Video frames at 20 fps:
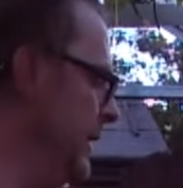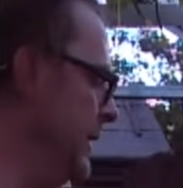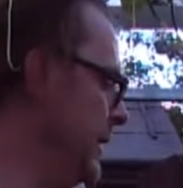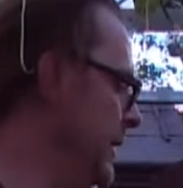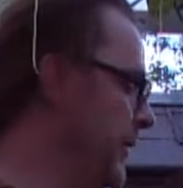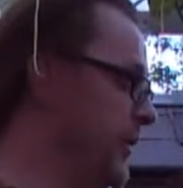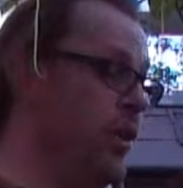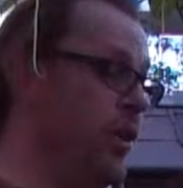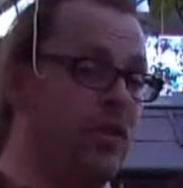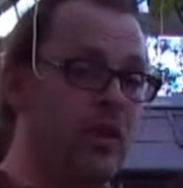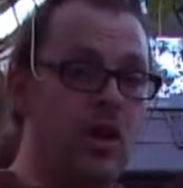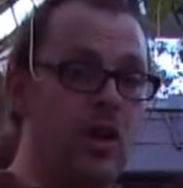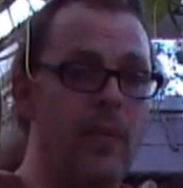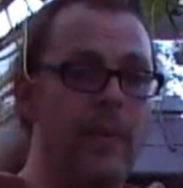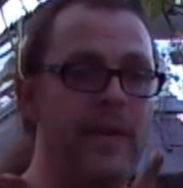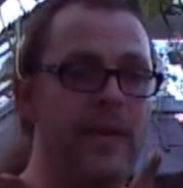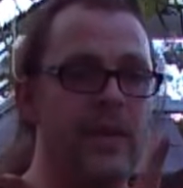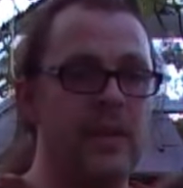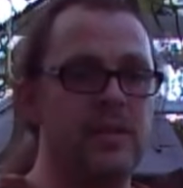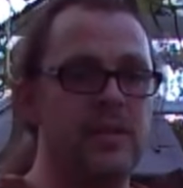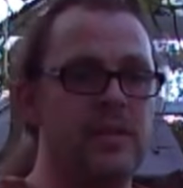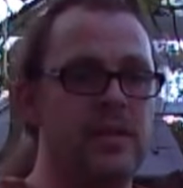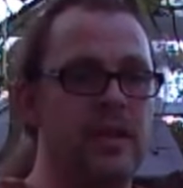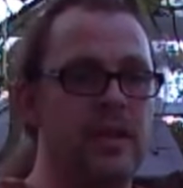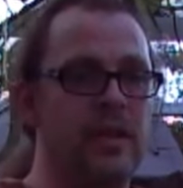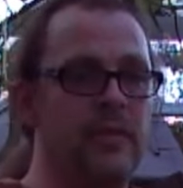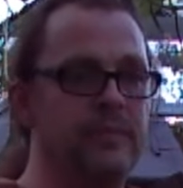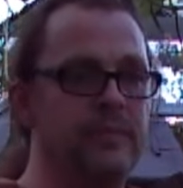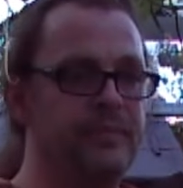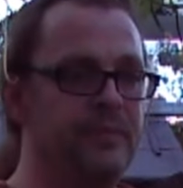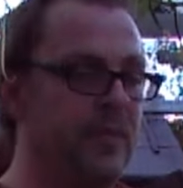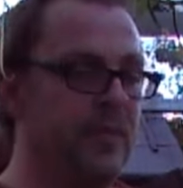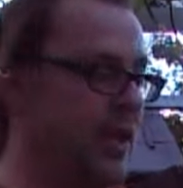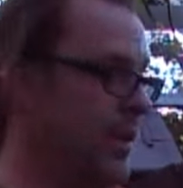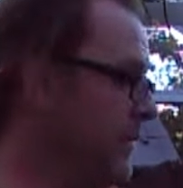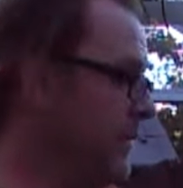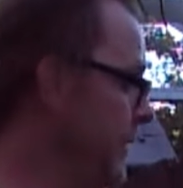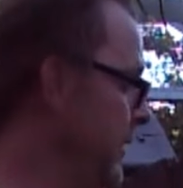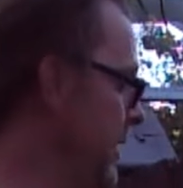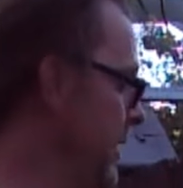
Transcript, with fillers: the other comment that um, that,